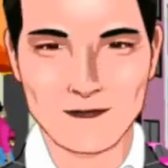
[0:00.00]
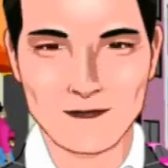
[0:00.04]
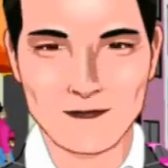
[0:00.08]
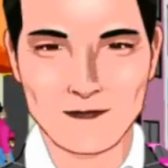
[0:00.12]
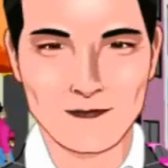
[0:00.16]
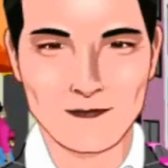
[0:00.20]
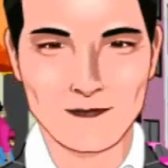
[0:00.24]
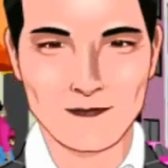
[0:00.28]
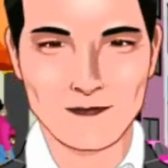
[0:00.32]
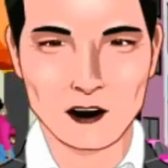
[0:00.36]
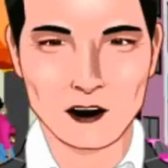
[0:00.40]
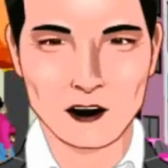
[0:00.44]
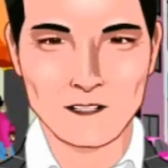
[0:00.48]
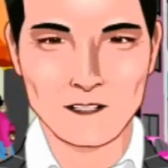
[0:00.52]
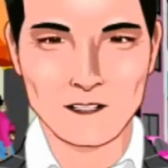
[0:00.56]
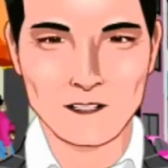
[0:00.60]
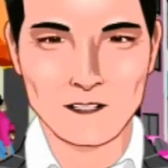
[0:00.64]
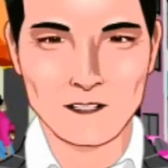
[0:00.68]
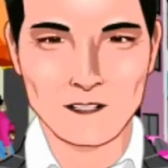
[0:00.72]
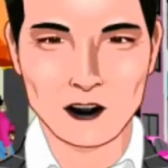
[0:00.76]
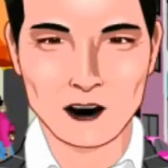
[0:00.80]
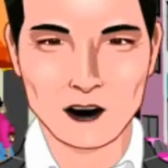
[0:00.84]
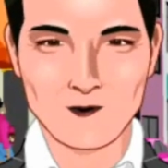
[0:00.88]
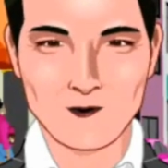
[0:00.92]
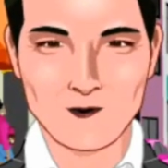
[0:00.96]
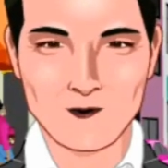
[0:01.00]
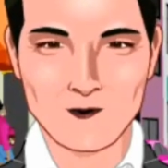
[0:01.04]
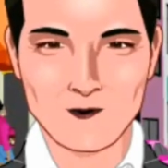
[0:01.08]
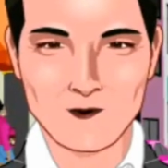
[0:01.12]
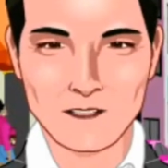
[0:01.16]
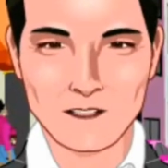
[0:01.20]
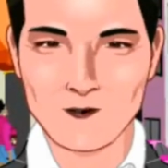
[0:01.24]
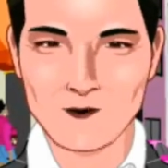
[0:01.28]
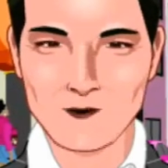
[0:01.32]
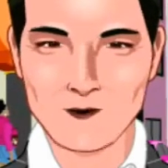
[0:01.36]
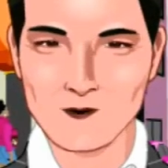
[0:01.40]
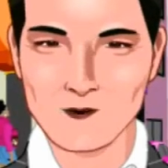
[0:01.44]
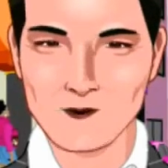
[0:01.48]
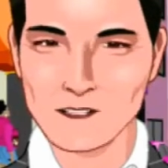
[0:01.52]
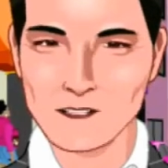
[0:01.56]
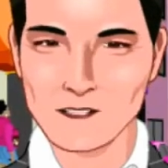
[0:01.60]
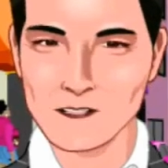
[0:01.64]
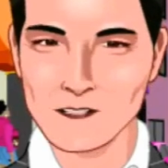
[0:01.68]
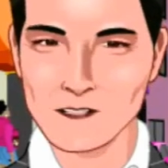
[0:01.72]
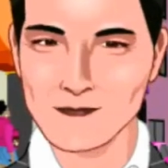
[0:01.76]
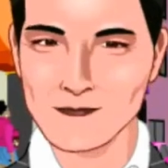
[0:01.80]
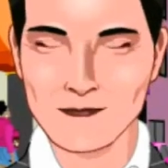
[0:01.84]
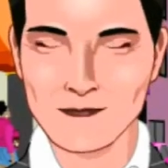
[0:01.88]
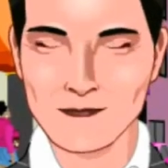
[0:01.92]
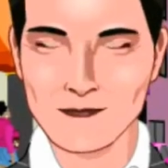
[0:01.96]
Put your car in reverse,
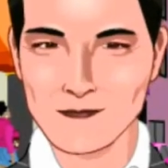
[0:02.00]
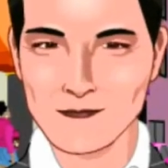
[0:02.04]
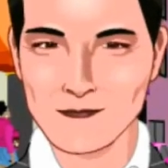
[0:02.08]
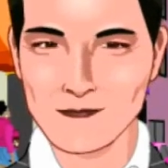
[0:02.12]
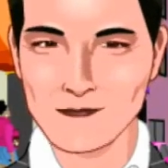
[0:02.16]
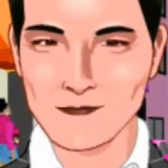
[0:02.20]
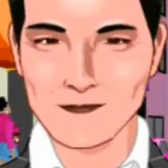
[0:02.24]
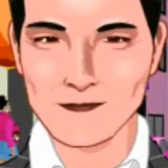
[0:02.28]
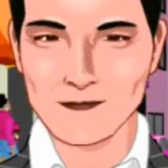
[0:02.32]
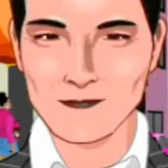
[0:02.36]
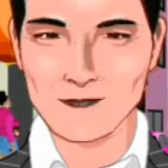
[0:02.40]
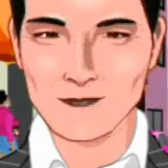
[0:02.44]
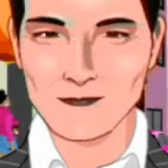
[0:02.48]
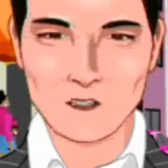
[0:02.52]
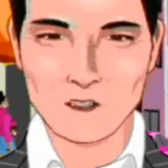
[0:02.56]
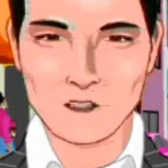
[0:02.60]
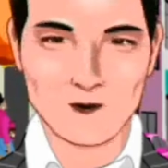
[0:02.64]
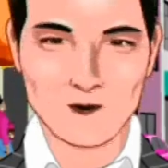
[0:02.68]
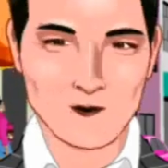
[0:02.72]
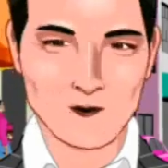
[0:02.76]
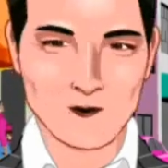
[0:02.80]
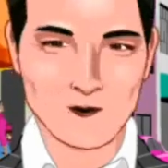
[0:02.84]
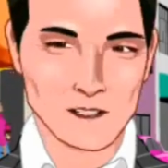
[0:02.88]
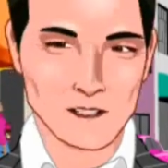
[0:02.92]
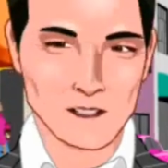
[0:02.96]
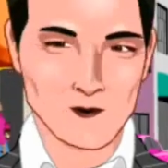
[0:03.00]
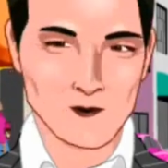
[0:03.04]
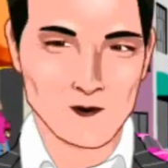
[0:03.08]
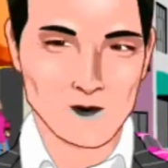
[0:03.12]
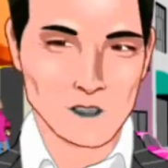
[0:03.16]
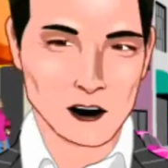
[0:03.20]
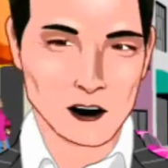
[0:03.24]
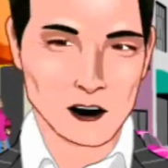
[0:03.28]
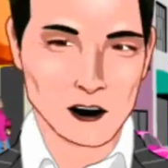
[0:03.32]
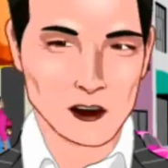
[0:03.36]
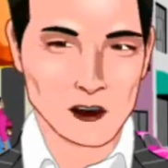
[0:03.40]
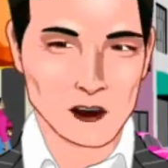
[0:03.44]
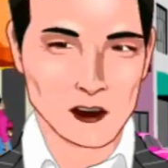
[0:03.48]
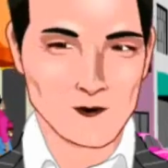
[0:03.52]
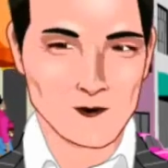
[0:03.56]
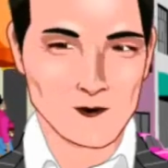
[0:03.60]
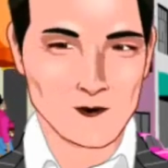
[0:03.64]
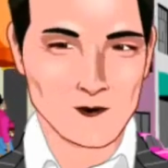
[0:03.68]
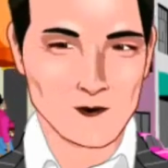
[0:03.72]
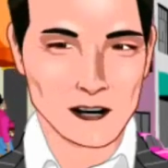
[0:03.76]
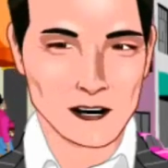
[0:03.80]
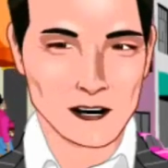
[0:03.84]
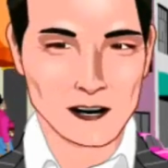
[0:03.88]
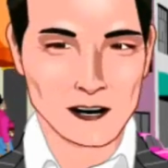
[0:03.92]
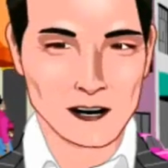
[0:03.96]
turn the wheel sharply to the
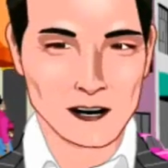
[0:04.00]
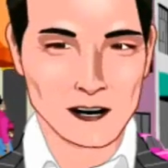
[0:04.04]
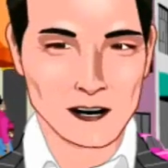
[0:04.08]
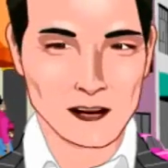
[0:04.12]
right,